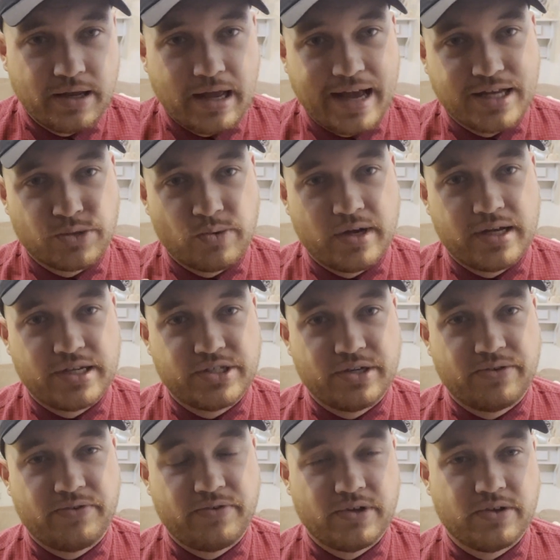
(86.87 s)
as well as your
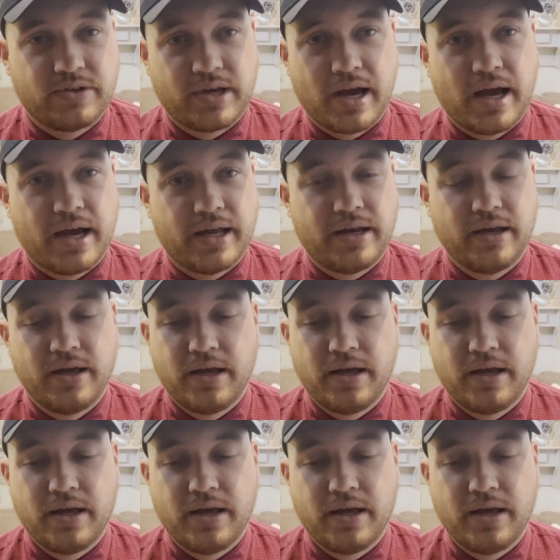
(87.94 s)
field guide